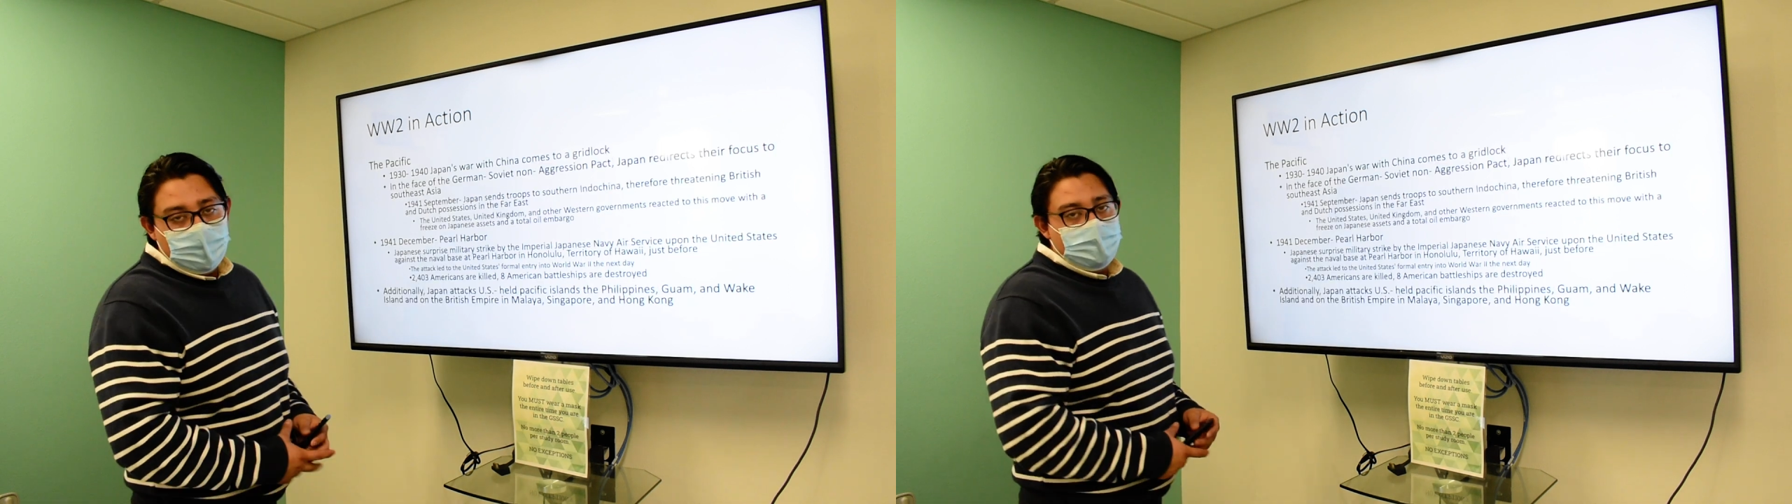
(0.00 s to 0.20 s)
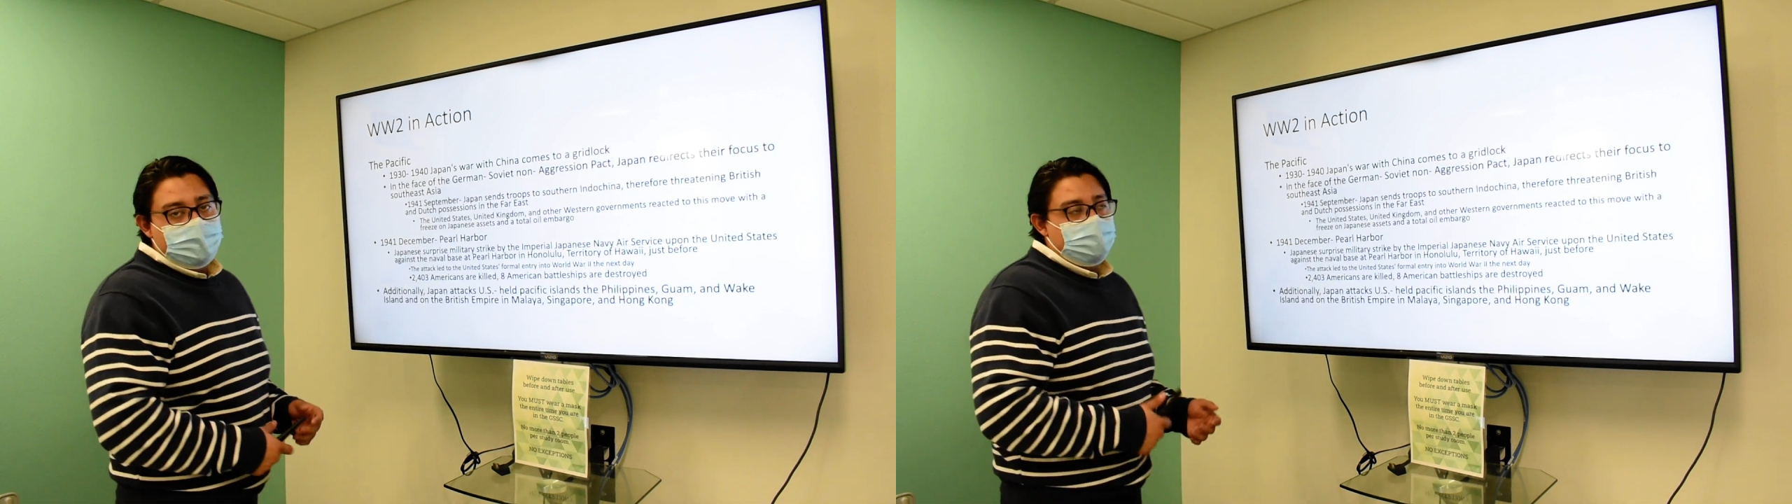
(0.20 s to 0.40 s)

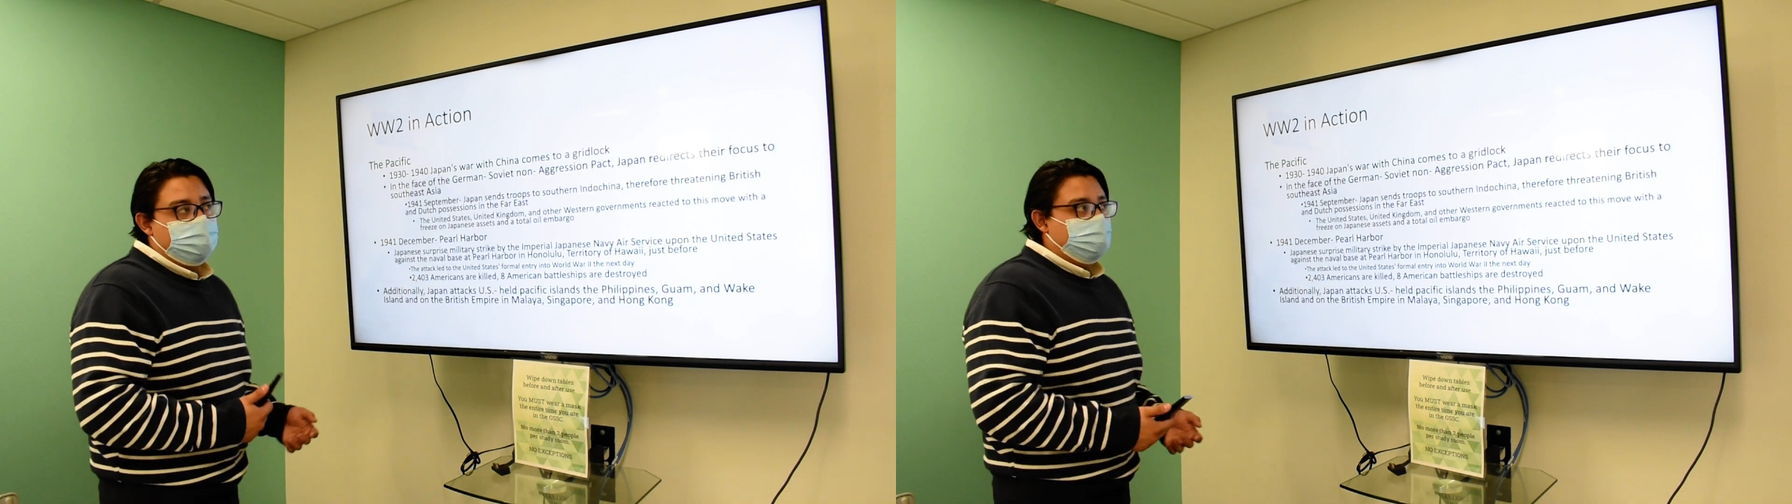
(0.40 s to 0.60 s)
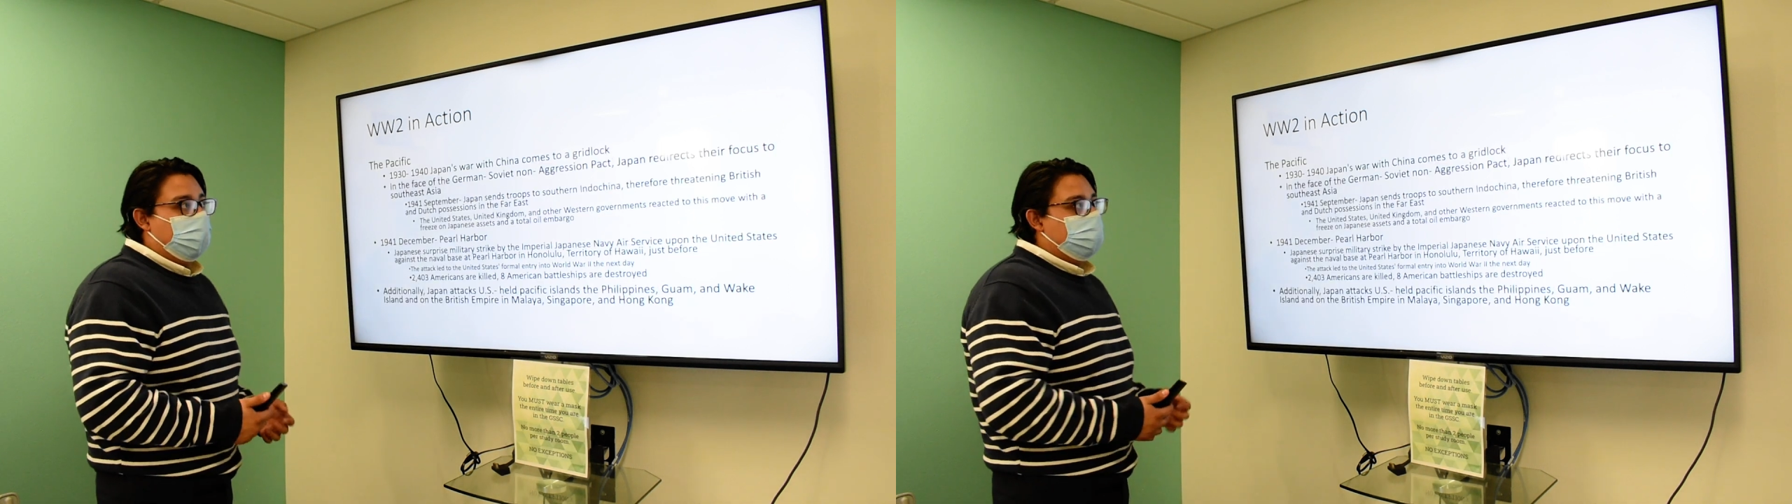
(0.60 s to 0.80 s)
when they
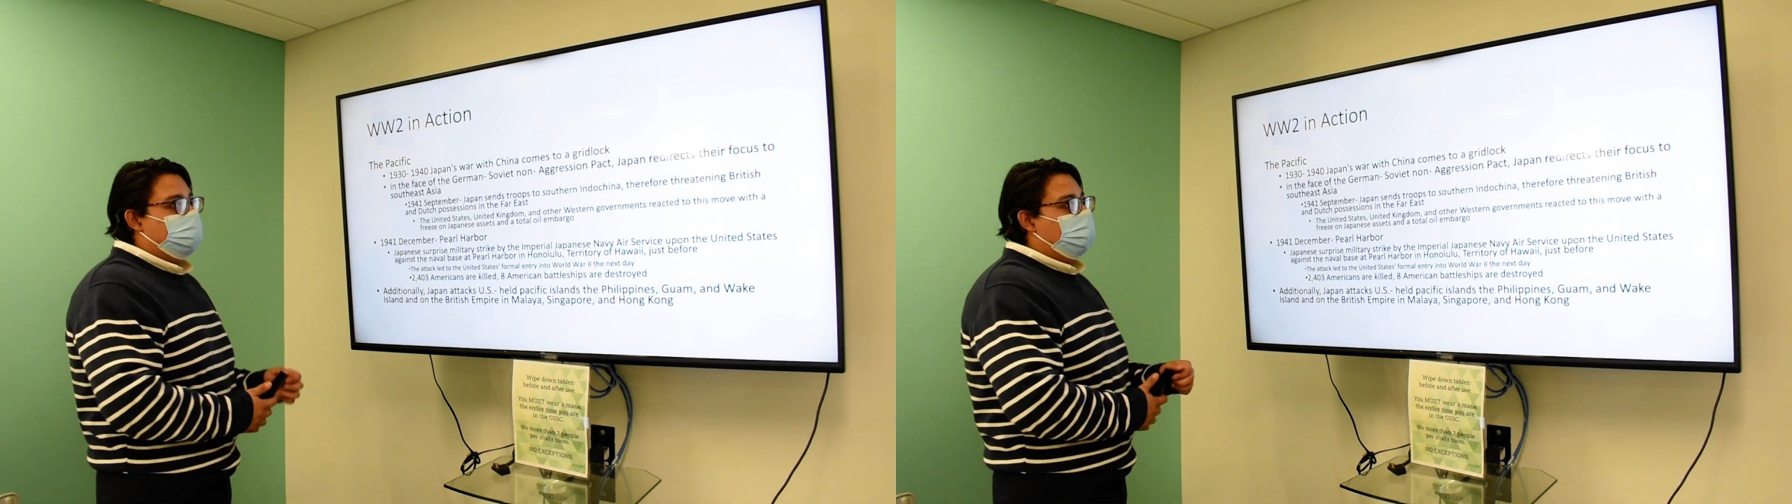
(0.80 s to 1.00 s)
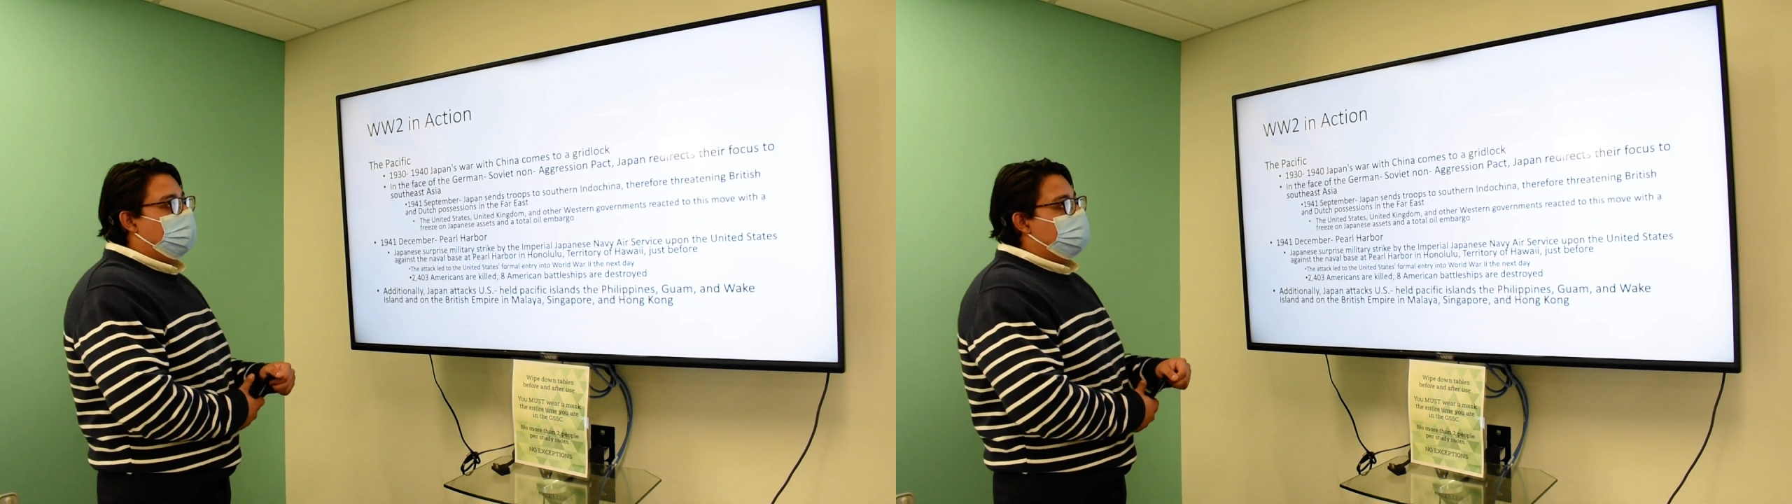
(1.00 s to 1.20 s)
invade
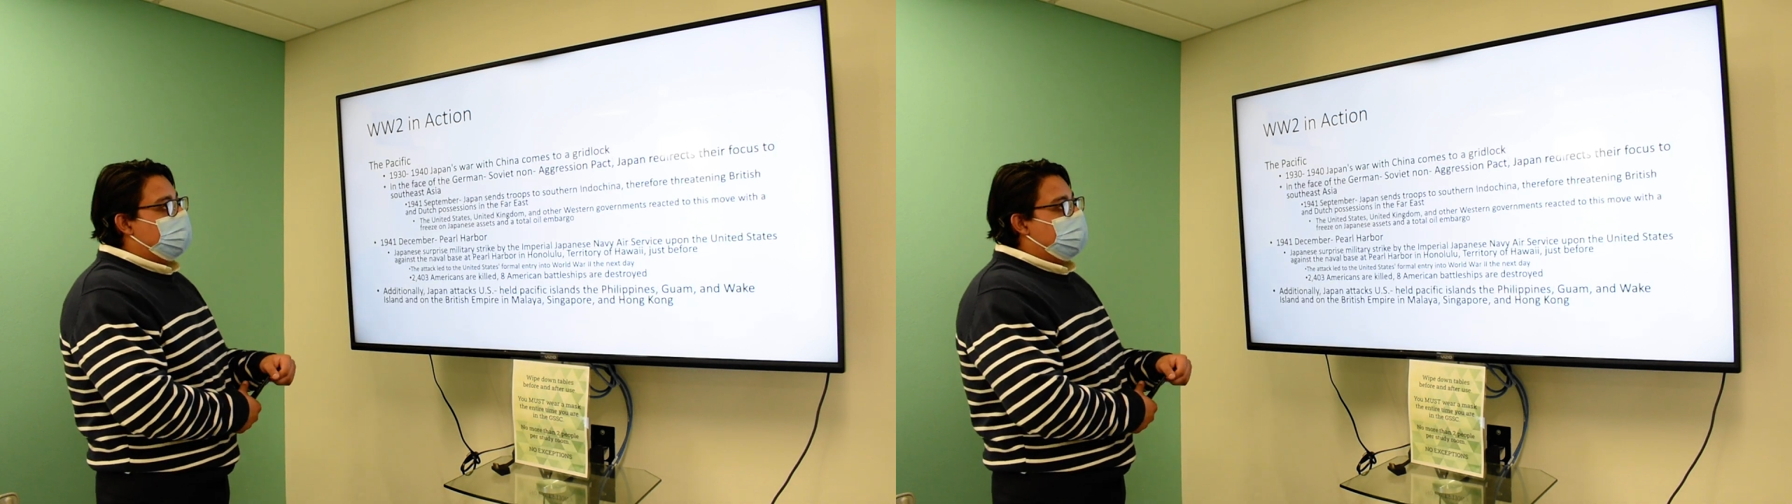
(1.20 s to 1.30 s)
uh,